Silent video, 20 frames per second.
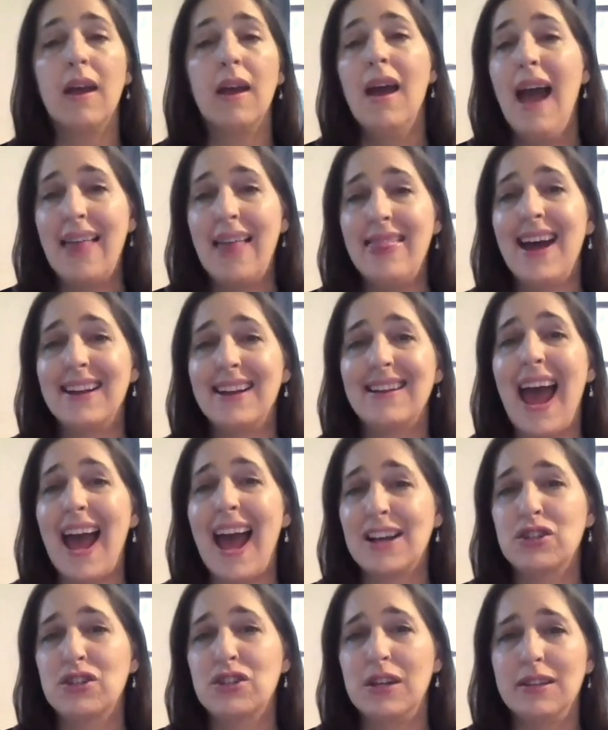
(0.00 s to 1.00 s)
And that
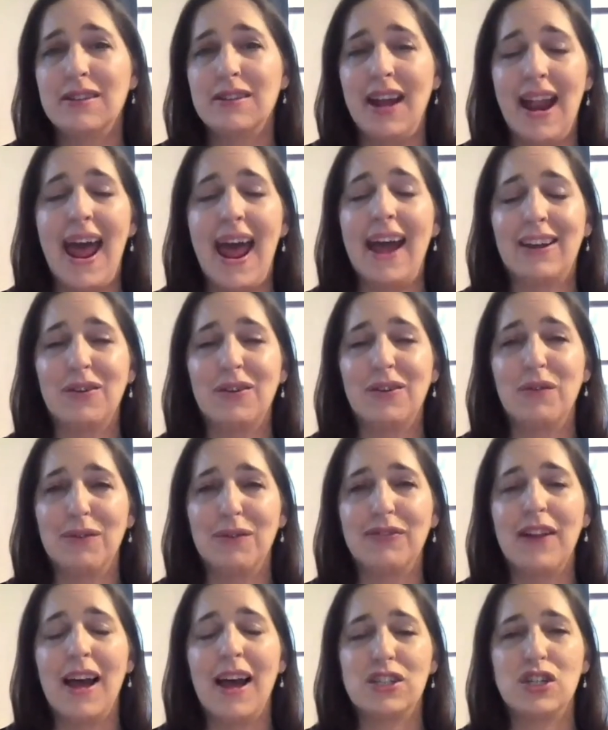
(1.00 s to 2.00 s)
actually is an accurate
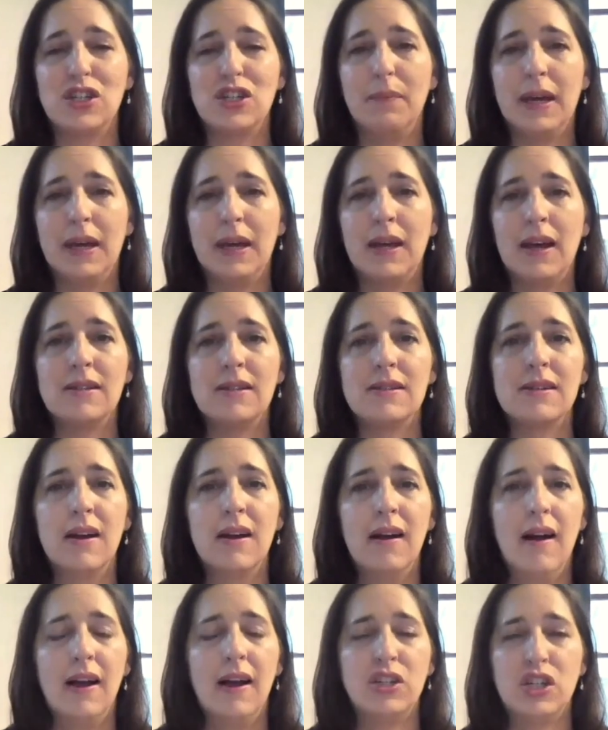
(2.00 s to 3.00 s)
reflection, because
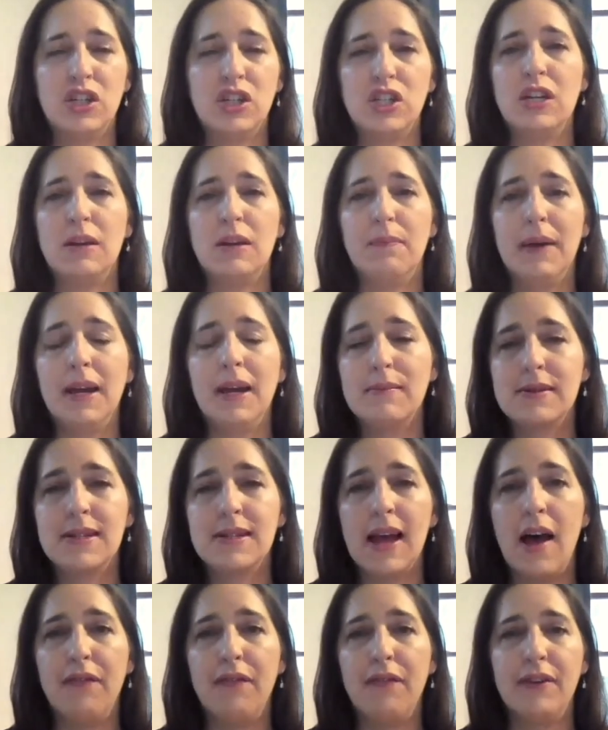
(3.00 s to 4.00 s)
Xi Jinping
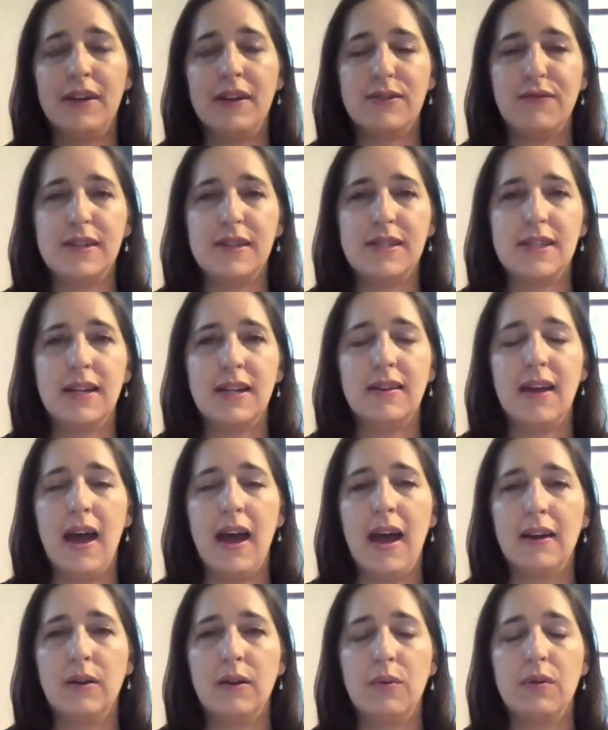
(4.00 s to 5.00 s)
himself has visited the
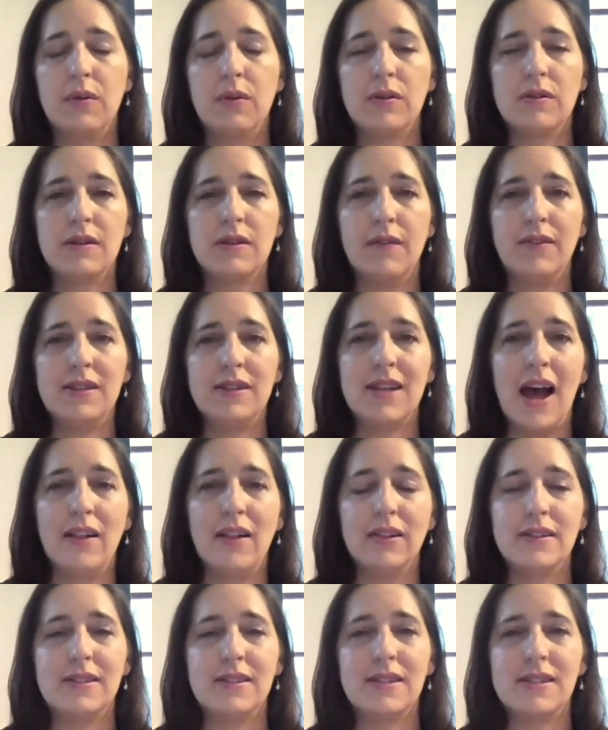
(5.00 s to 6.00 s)
headquarters of these
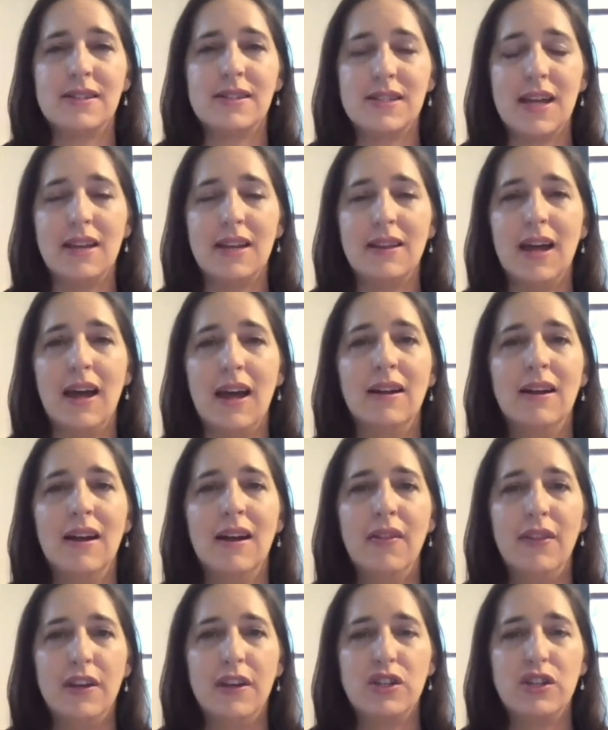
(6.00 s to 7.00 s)
outlets and said that
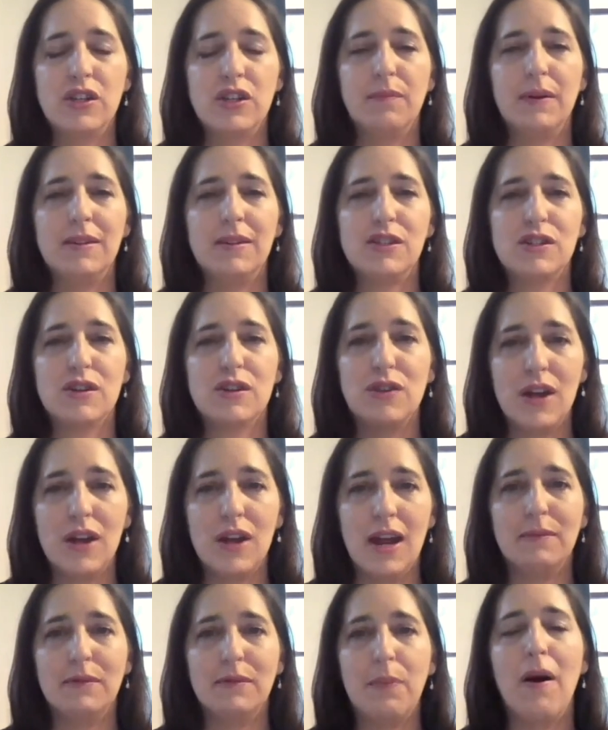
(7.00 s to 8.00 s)
they should be
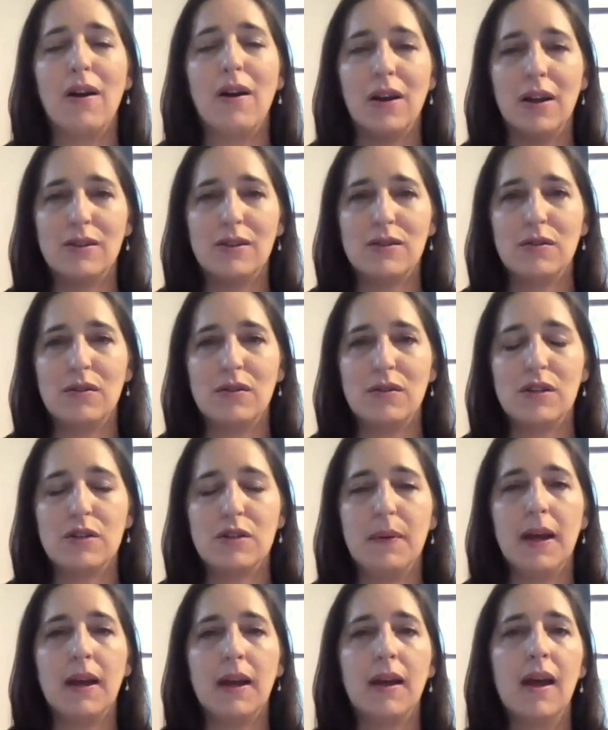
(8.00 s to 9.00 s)
surnamed party, so to
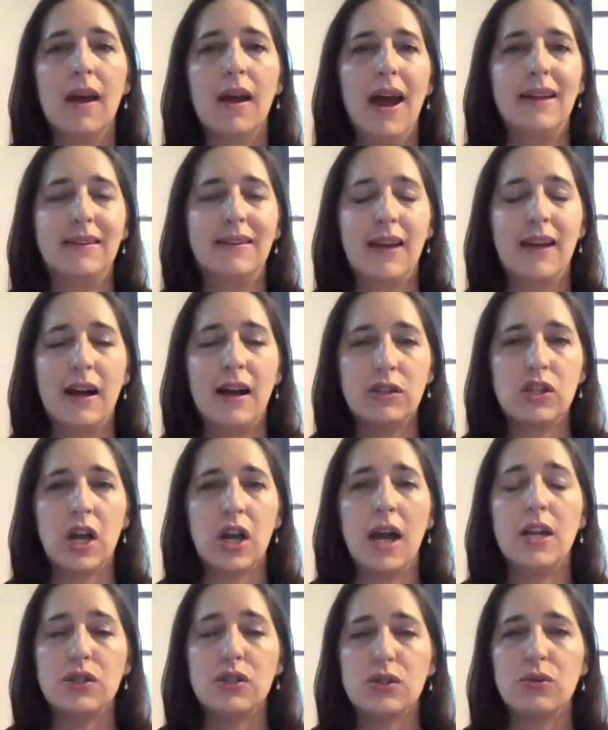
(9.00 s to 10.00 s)
speak, and tell
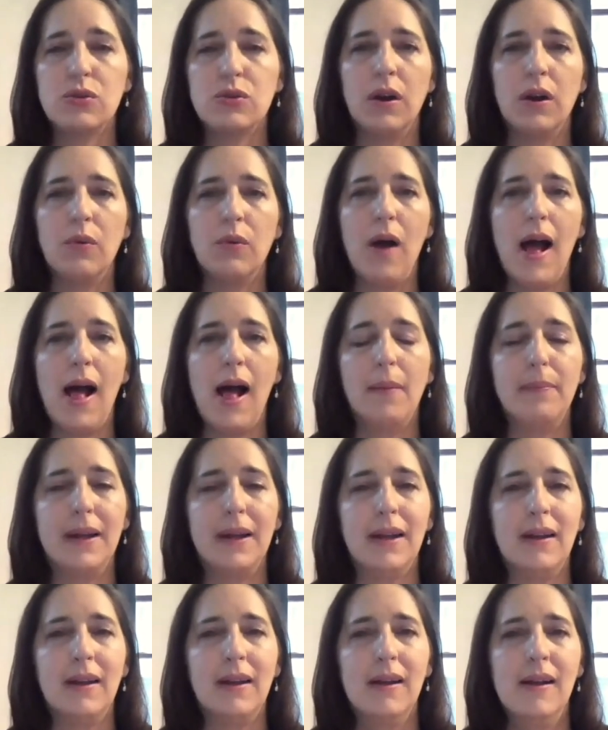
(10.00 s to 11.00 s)
China's story well.
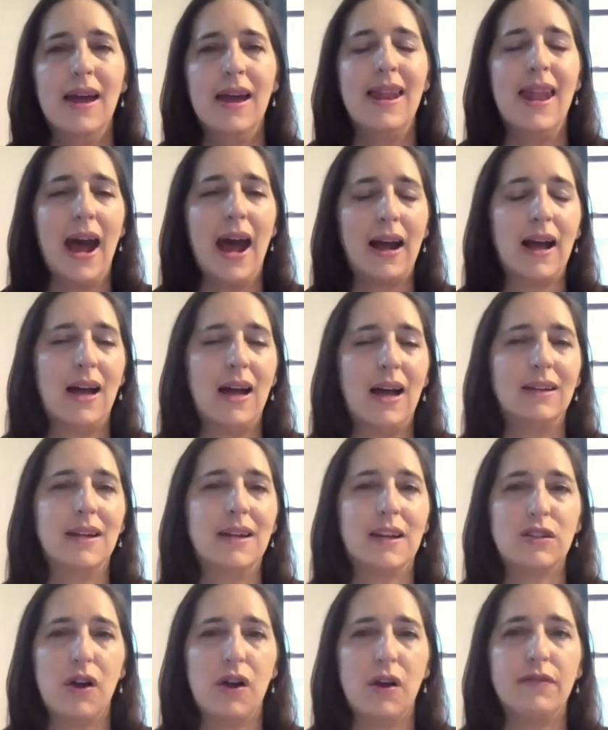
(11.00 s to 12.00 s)
But in that
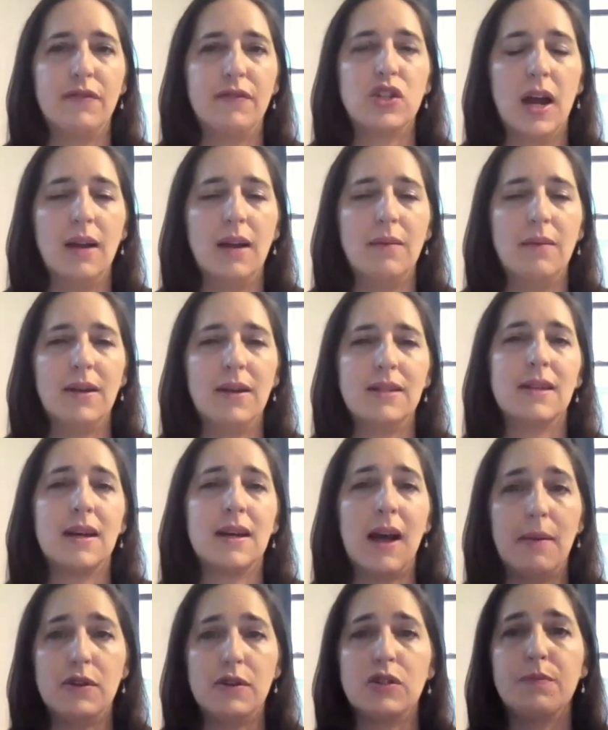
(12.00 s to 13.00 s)
context, often China means the
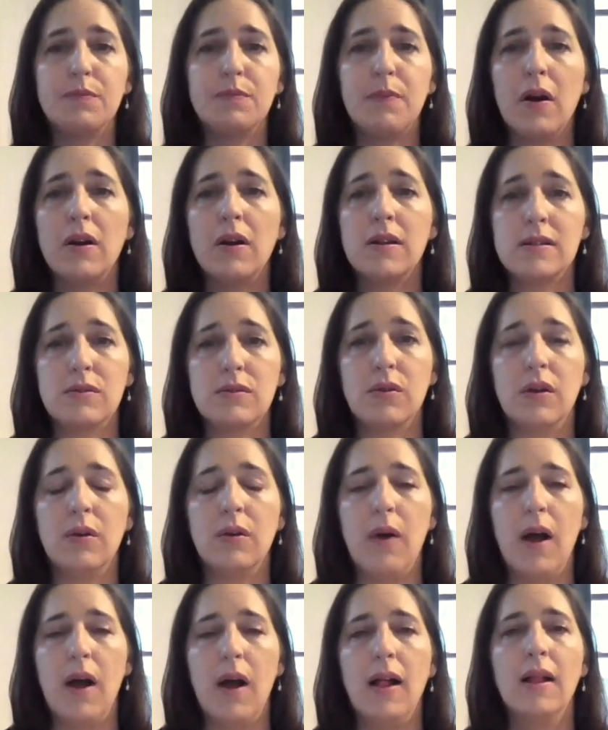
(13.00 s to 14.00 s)
Communist Party's story
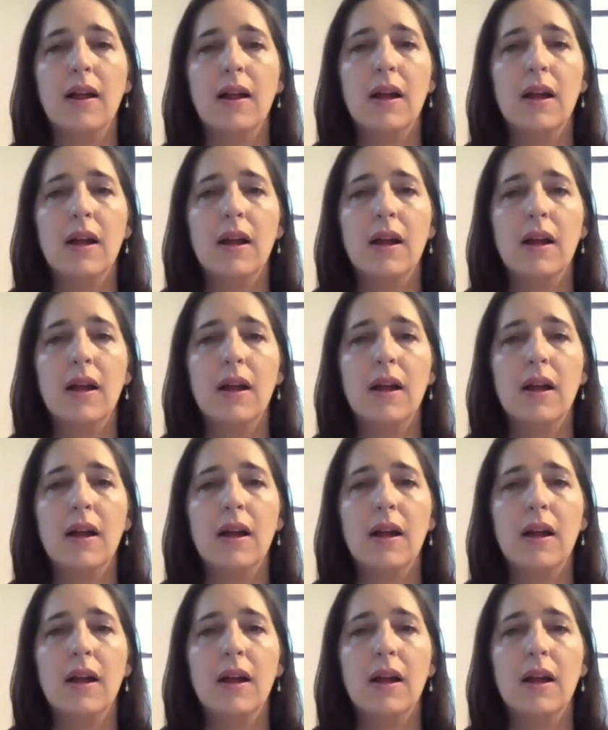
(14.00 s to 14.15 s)
well.